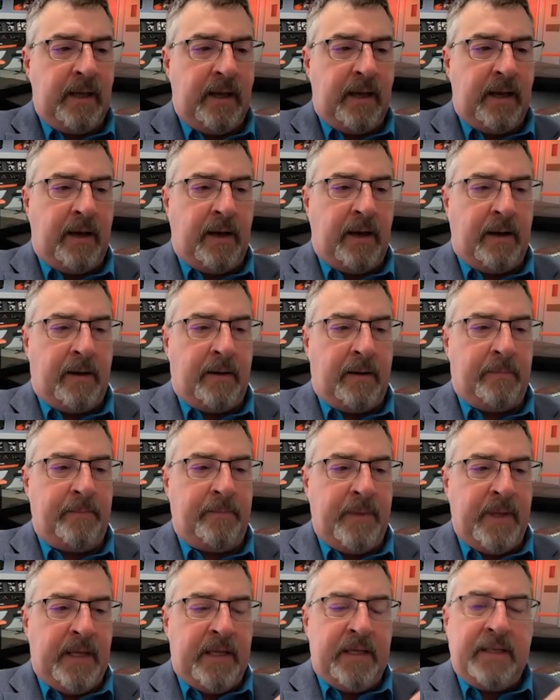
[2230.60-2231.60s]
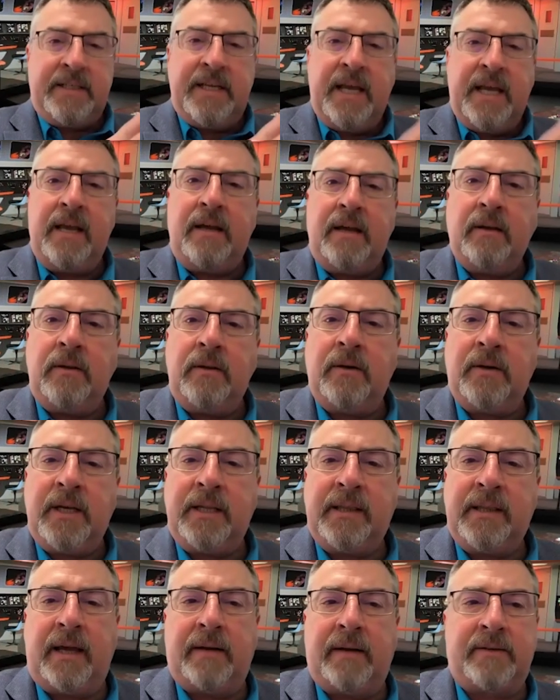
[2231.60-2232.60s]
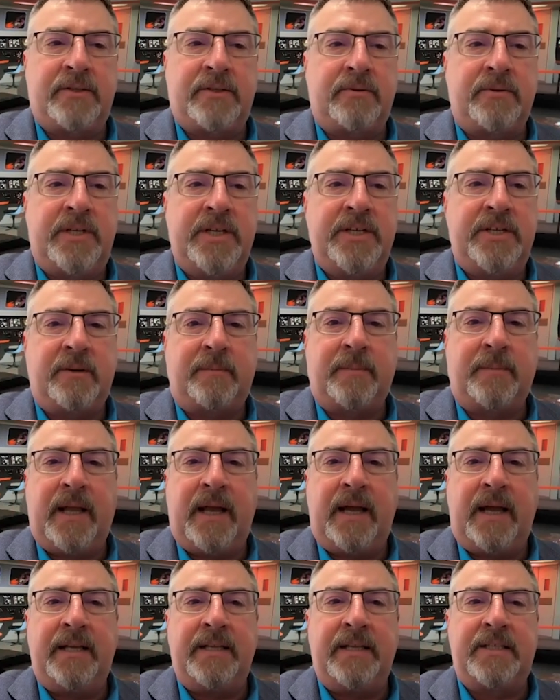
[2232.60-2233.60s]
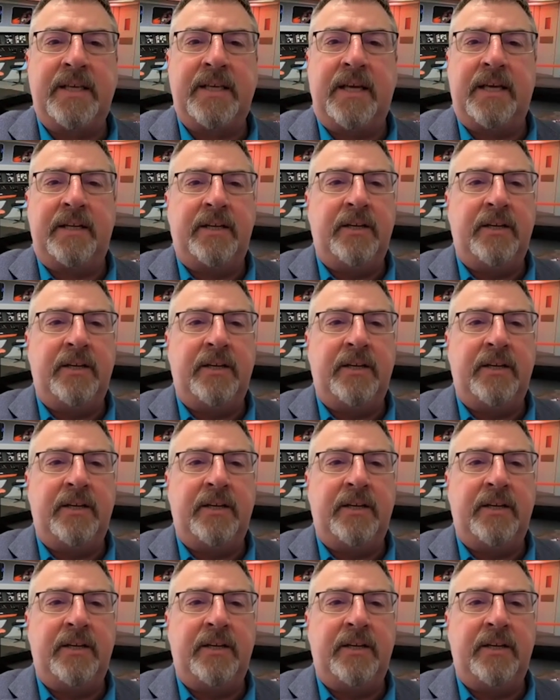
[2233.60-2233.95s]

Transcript: um, take a look at that strategic plan and say,